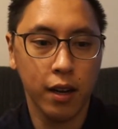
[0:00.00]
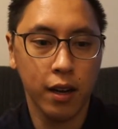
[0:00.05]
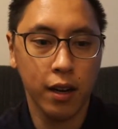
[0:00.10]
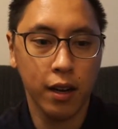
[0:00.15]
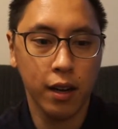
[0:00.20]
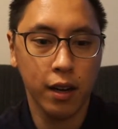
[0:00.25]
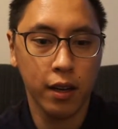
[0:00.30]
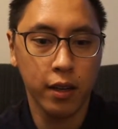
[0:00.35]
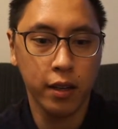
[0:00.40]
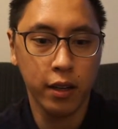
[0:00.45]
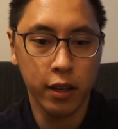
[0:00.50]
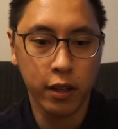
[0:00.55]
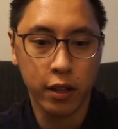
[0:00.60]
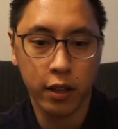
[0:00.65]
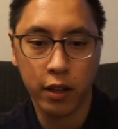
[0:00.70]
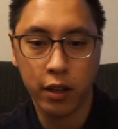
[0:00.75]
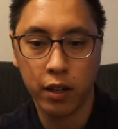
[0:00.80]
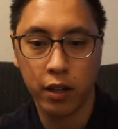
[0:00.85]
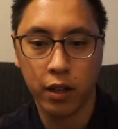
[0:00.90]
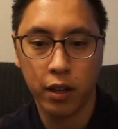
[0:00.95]

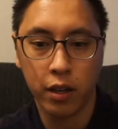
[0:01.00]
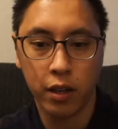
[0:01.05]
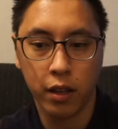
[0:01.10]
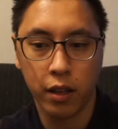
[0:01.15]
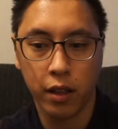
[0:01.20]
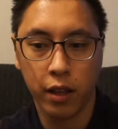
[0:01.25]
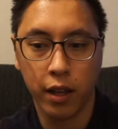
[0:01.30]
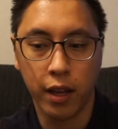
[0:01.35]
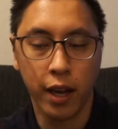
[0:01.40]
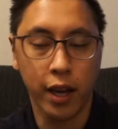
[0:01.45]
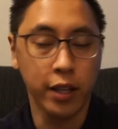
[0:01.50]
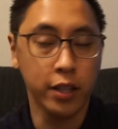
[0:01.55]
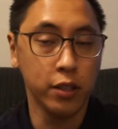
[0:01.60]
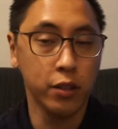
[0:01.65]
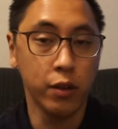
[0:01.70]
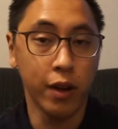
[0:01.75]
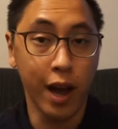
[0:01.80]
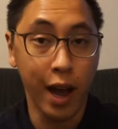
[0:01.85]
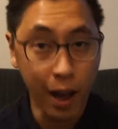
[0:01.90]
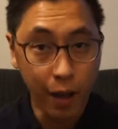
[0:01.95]
another thing I do
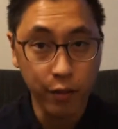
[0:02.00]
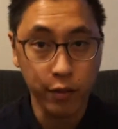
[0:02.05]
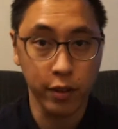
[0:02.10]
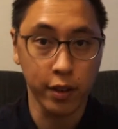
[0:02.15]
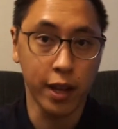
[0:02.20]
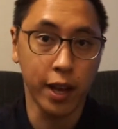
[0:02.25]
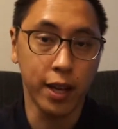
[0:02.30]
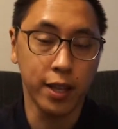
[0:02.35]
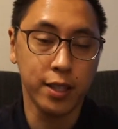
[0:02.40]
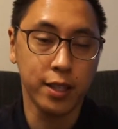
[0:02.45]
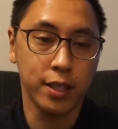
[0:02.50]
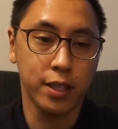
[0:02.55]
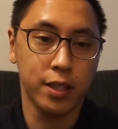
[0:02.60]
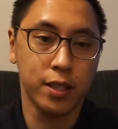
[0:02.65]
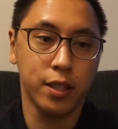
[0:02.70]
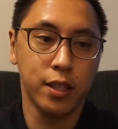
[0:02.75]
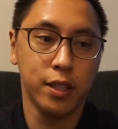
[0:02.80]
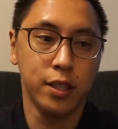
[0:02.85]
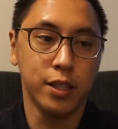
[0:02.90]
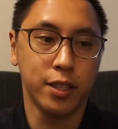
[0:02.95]
after that
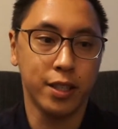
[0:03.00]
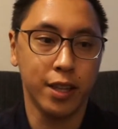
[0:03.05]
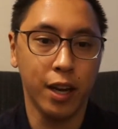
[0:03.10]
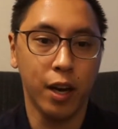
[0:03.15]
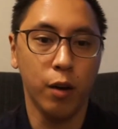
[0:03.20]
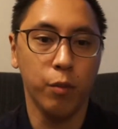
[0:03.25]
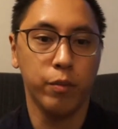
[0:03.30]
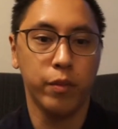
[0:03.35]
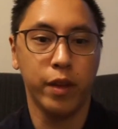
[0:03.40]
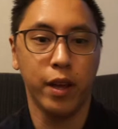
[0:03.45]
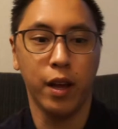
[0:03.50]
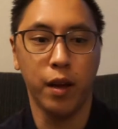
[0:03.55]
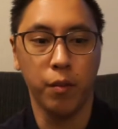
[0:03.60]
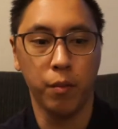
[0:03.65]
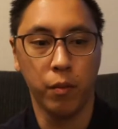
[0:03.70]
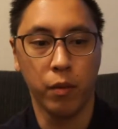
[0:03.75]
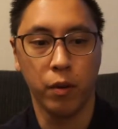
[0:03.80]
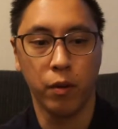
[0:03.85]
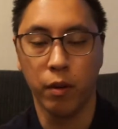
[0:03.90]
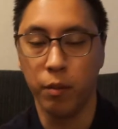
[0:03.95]
to just help them
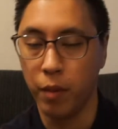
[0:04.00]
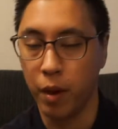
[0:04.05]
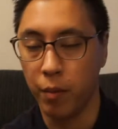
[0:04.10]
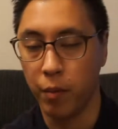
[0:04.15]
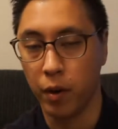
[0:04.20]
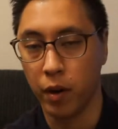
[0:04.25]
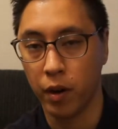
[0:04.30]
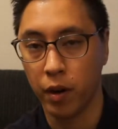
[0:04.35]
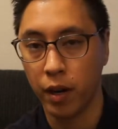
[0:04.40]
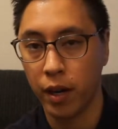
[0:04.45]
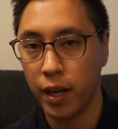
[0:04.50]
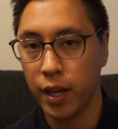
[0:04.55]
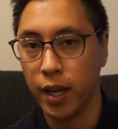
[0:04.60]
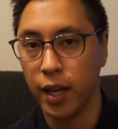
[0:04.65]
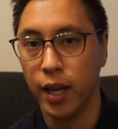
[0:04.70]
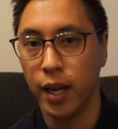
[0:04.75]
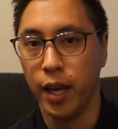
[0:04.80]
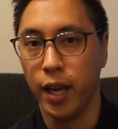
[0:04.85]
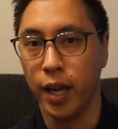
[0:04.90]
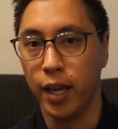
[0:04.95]
remember
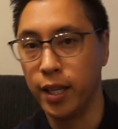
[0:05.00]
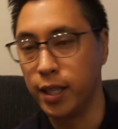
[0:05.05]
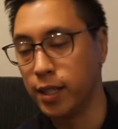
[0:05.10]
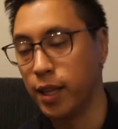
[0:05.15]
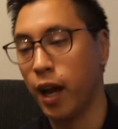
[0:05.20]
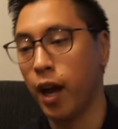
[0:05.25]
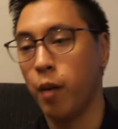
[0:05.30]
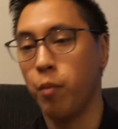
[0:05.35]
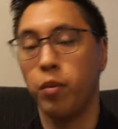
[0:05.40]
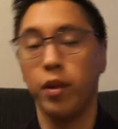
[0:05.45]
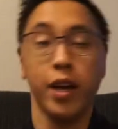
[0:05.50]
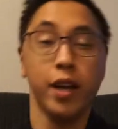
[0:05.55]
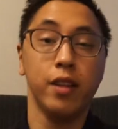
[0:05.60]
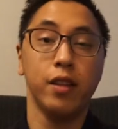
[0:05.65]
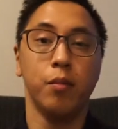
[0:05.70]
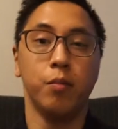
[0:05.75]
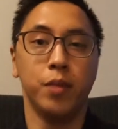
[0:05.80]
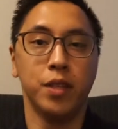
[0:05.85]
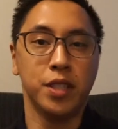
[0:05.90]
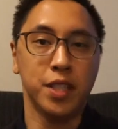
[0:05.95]
is I play the
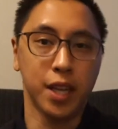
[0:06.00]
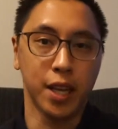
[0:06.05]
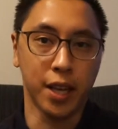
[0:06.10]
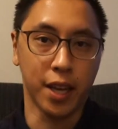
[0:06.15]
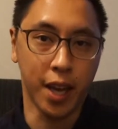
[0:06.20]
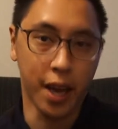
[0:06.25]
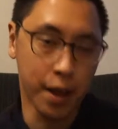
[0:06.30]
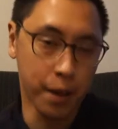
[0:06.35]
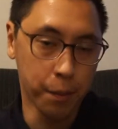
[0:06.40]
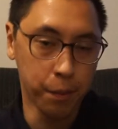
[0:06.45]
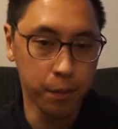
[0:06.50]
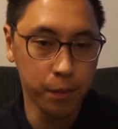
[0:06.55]
missing game,